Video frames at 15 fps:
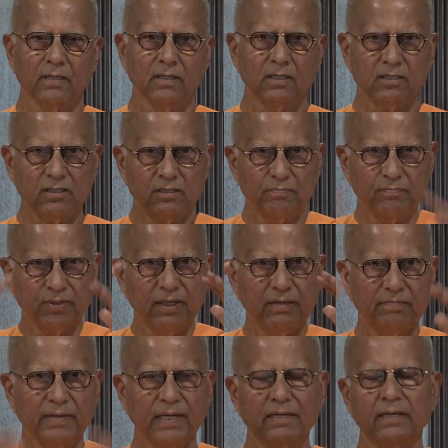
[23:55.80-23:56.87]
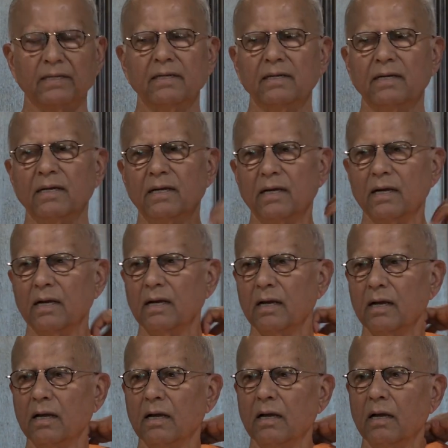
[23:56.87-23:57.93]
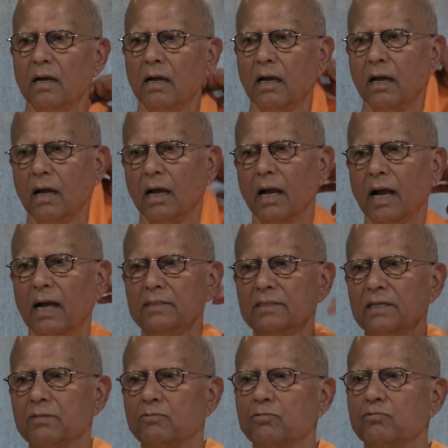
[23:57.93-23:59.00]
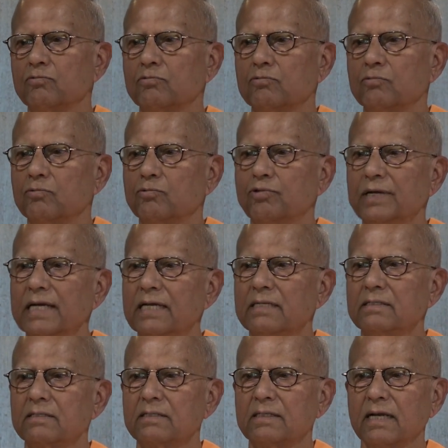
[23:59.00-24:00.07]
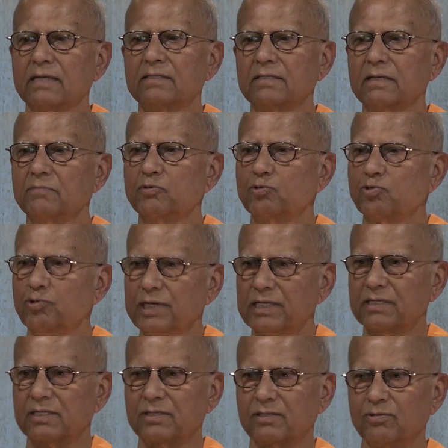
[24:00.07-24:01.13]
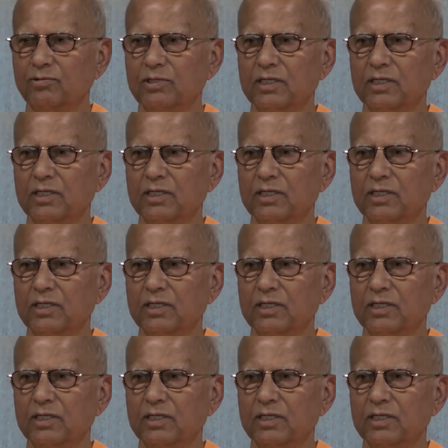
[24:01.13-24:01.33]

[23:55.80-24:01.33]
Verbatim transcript: It is a brick building. And the queen sent some sweets to